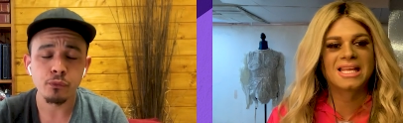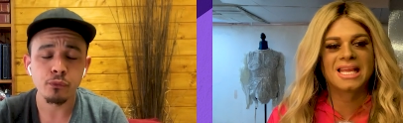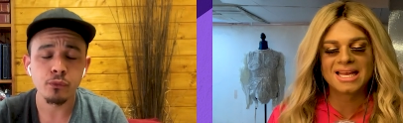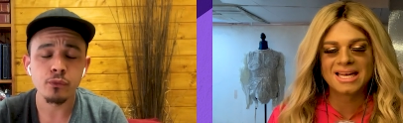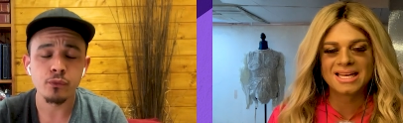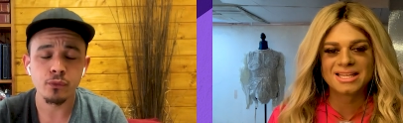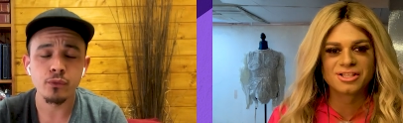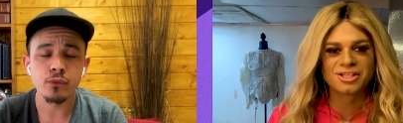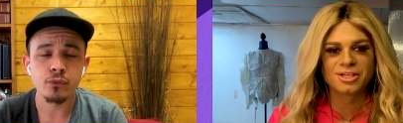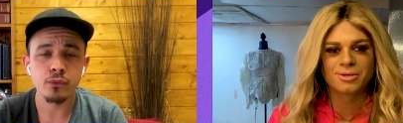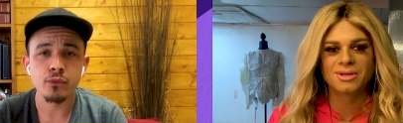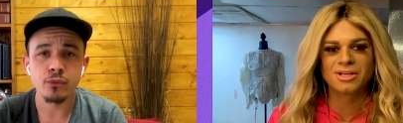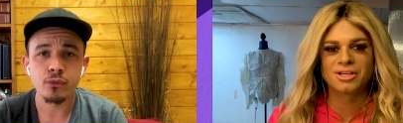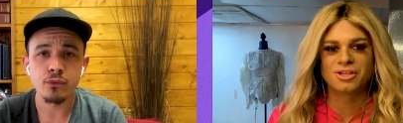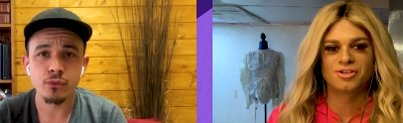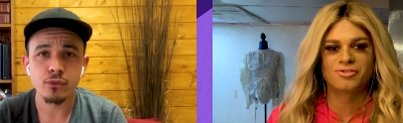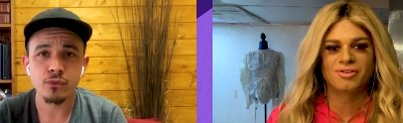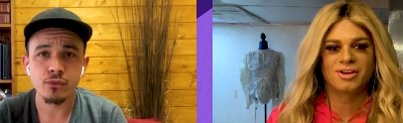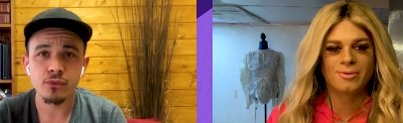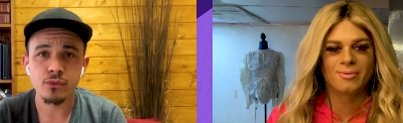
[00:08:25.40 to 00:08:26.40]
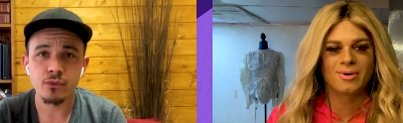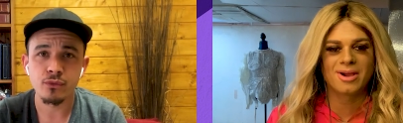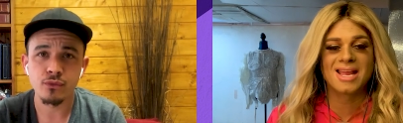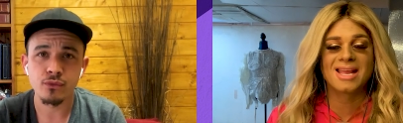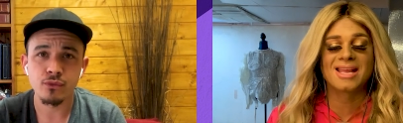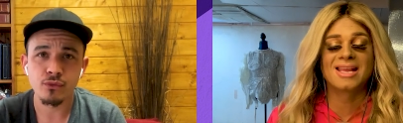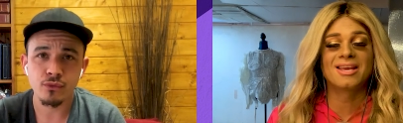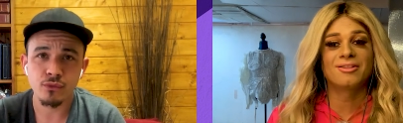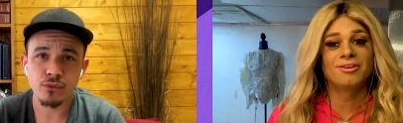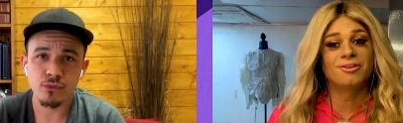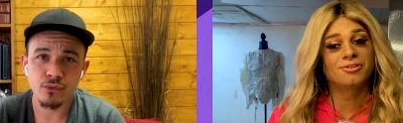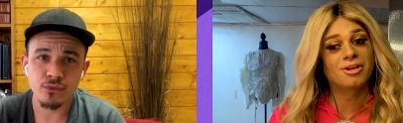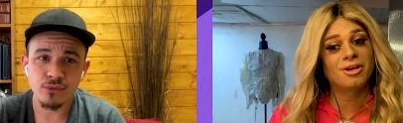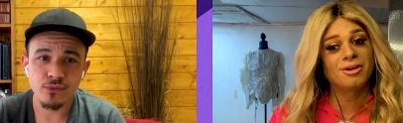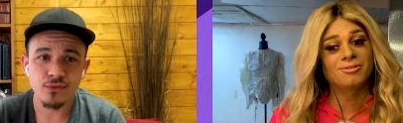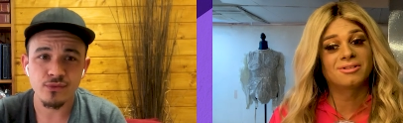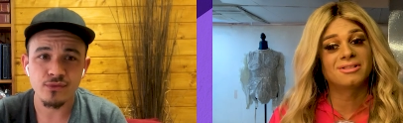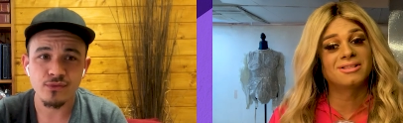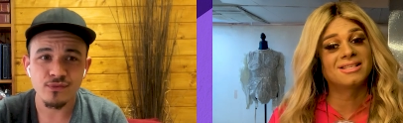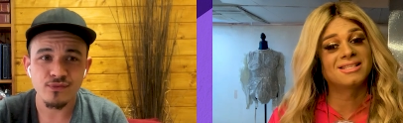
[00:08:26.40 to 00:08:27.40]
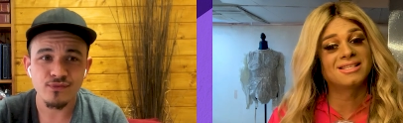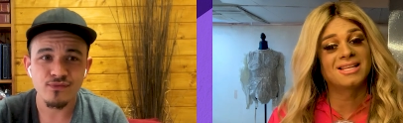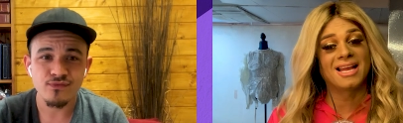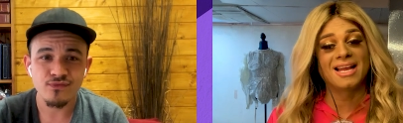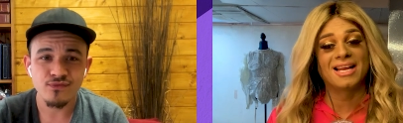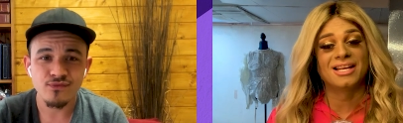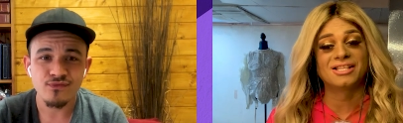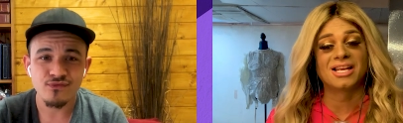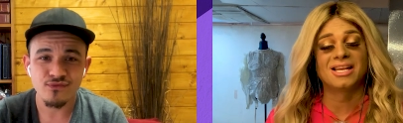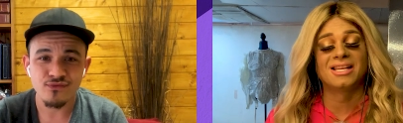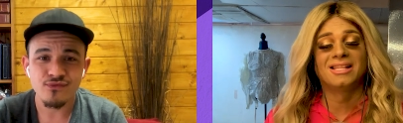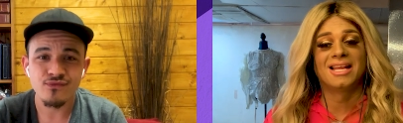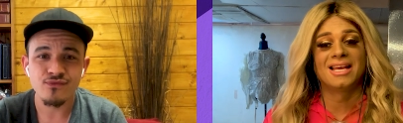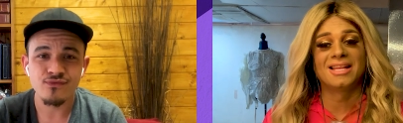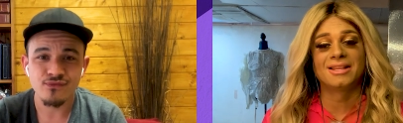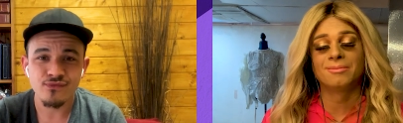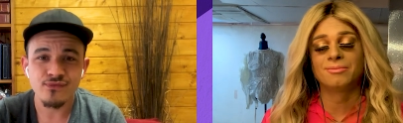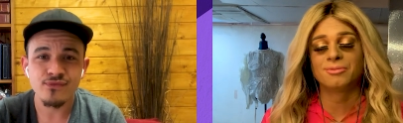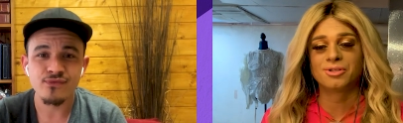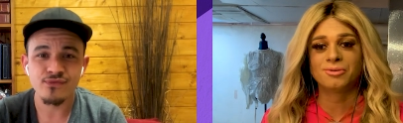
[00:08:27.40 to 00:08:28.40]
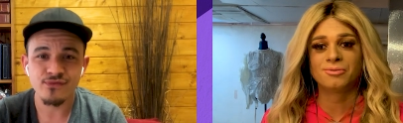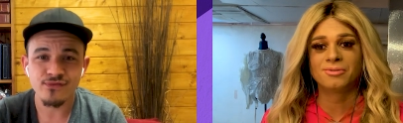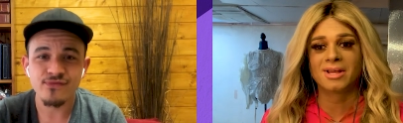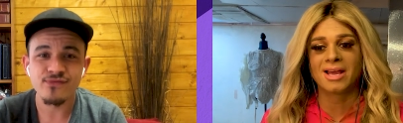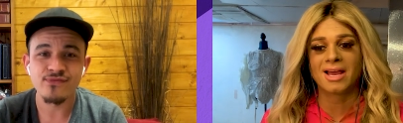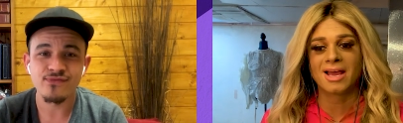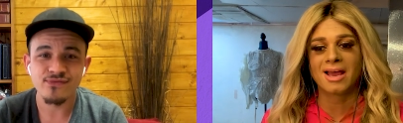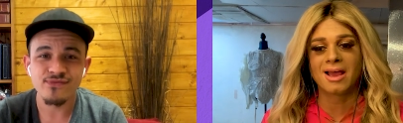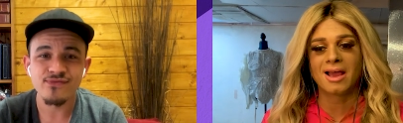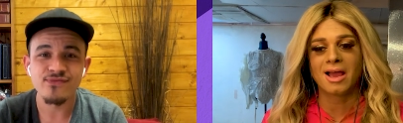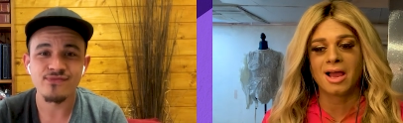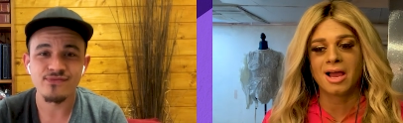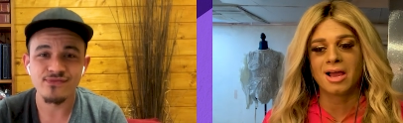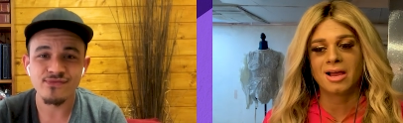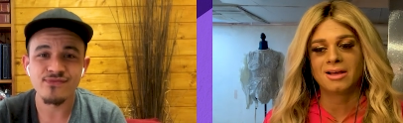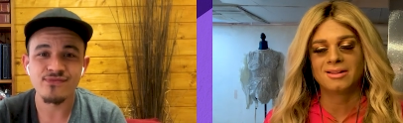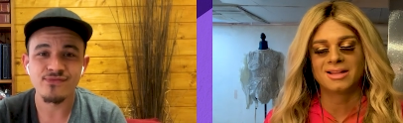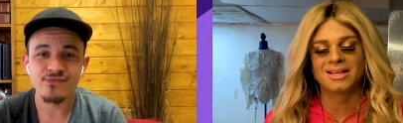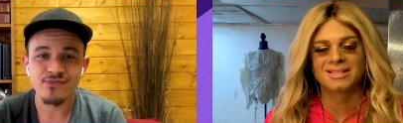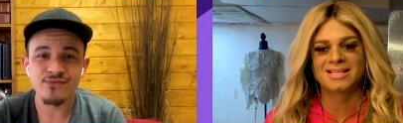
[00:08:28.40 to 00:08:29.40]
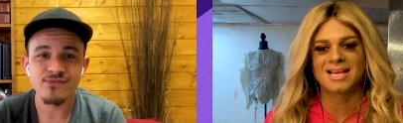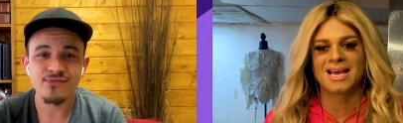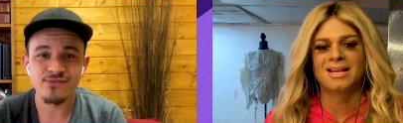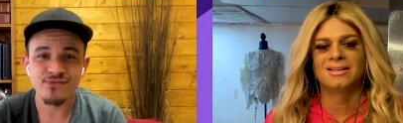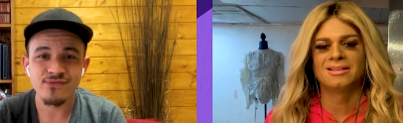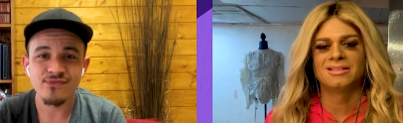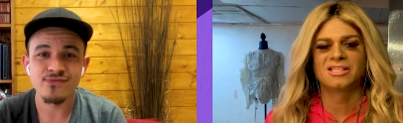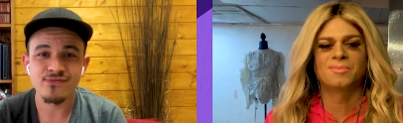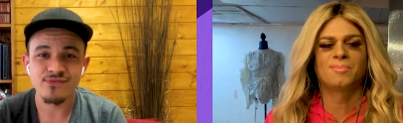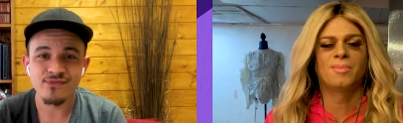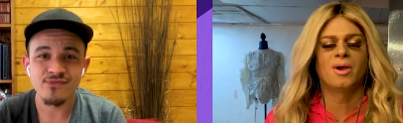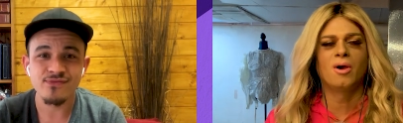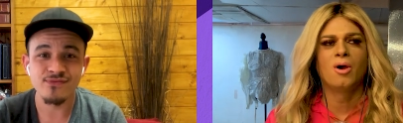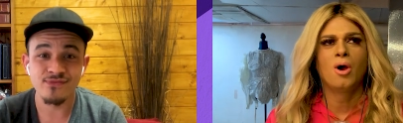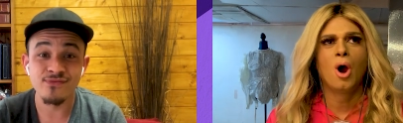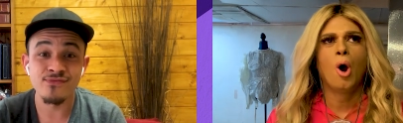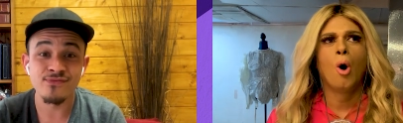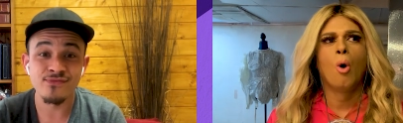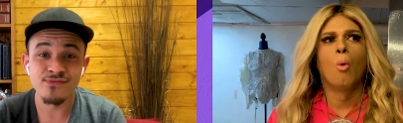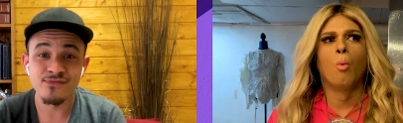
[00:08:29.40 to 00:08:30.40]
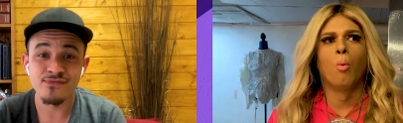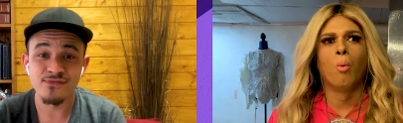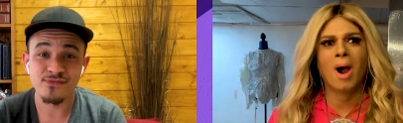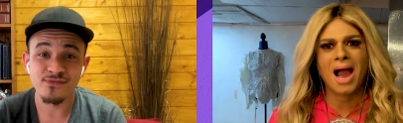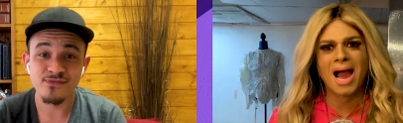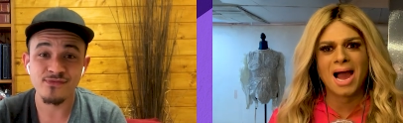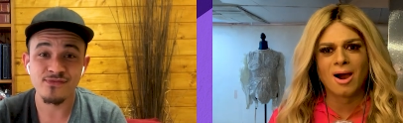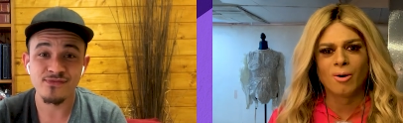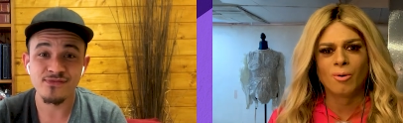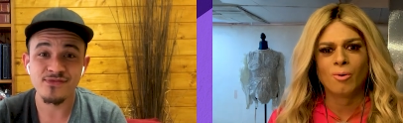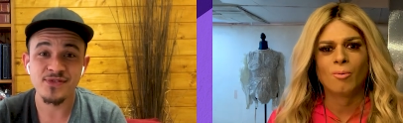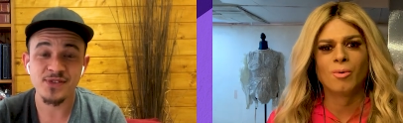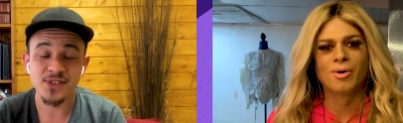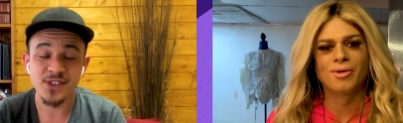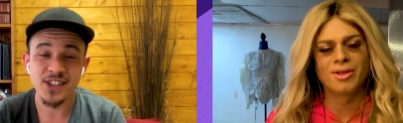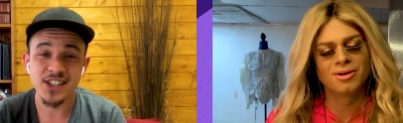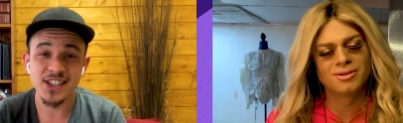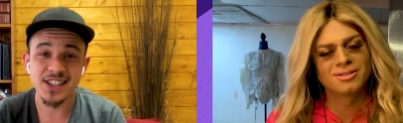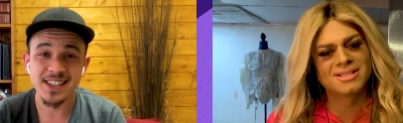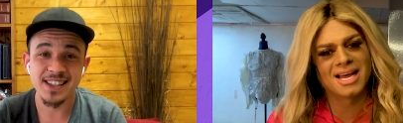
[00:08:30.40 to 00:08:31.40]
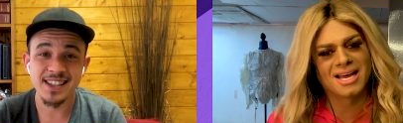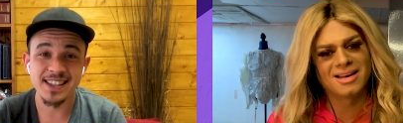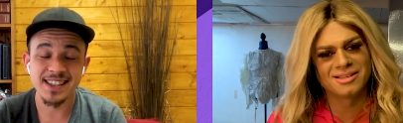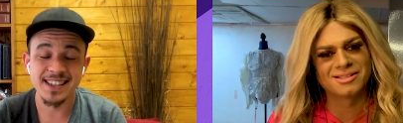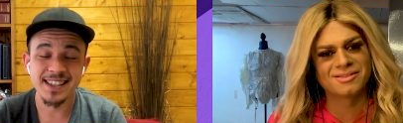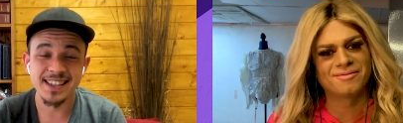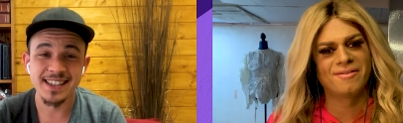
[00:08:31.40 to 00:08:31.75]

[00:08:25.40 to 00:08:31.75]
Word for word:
Speaker 1: get into it straight away. Get those girls on the stage and let them do their uh, their talents. But mm -hmm. wow, were those talents